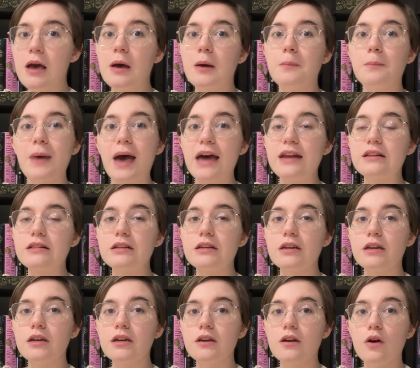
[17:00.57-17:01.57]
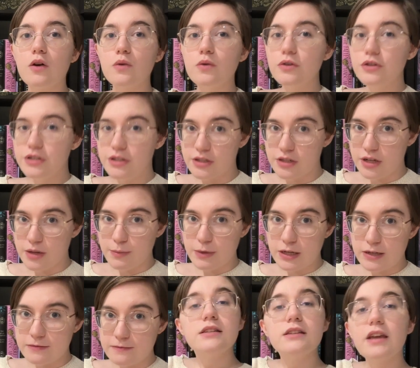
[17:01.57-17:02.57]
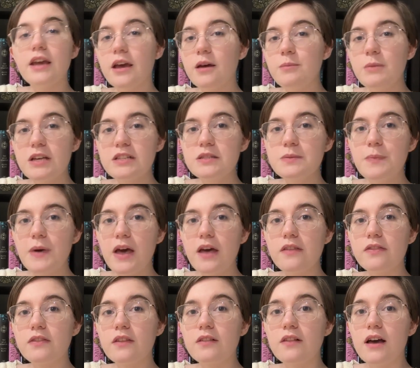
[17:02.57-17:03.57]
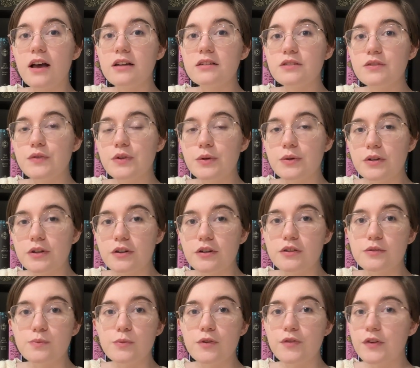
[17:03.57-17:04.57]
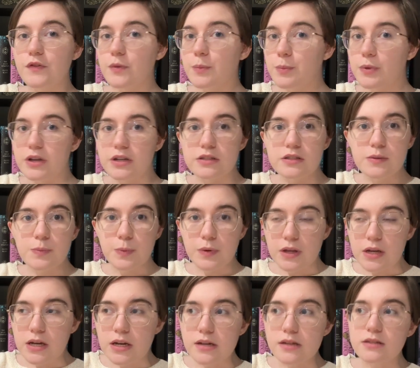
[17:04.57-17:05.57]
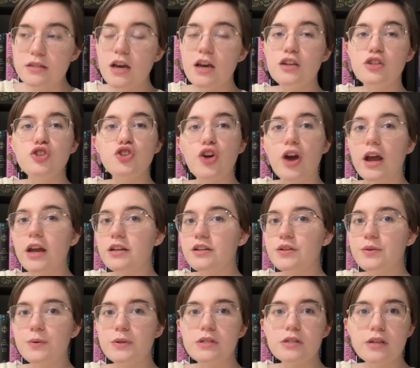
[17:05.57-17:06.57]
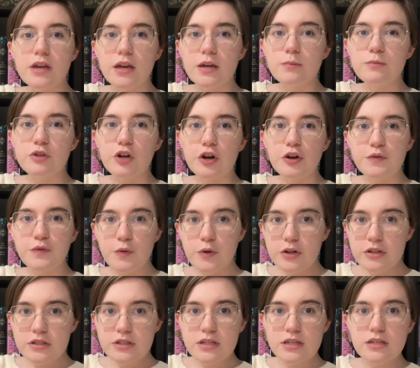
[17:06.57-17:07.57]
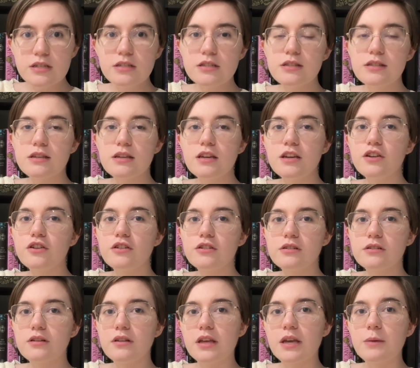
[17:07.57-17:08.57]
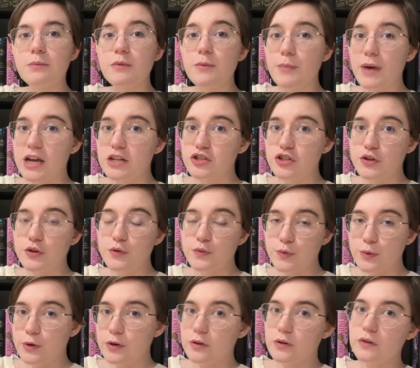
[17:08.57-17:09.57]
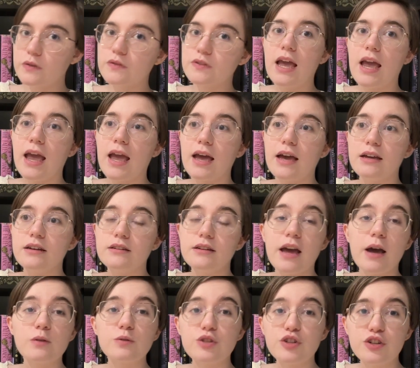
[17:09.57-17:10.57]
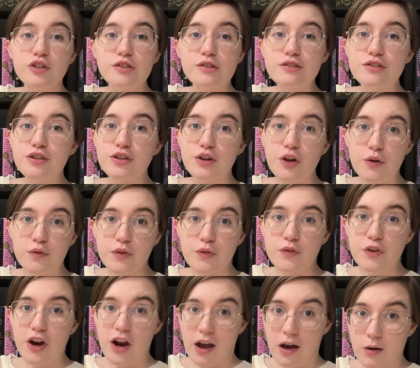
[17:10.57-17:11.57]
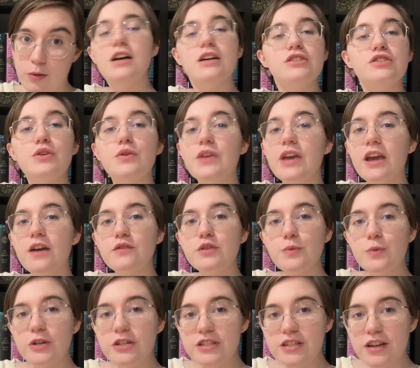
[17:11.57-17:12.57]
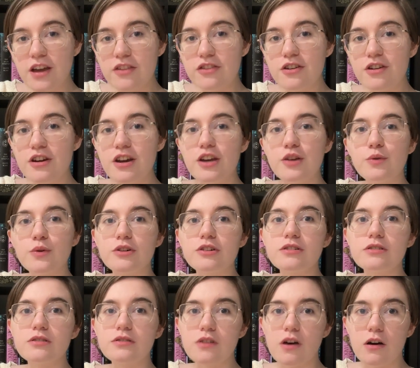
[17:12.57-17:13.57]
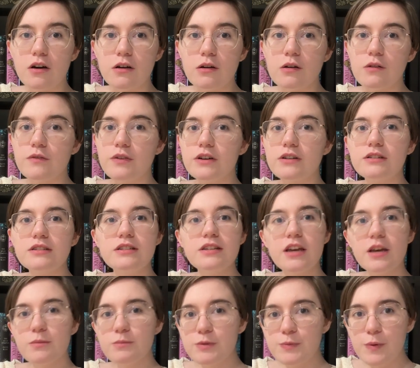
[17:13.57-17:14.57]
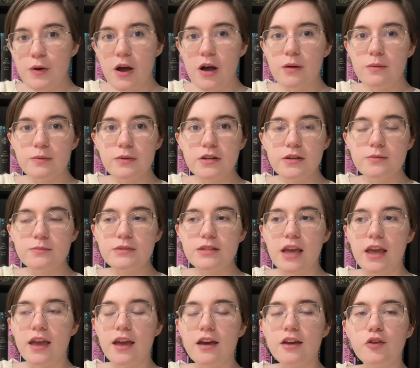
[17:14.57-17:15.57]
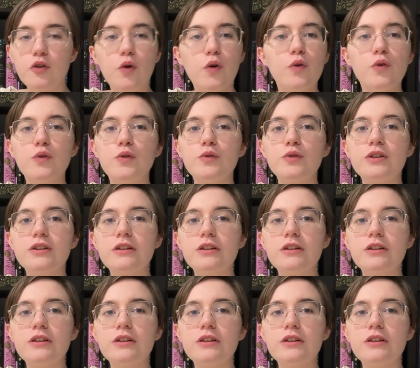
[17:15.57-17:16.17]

battling a horse demon. Tam has spent the last few years moving from place to place, trying to escape dark forces, eager to claim the magic of wolves, and now turns to Nova for help. So they have to work together in order to solve Tam's problems, and old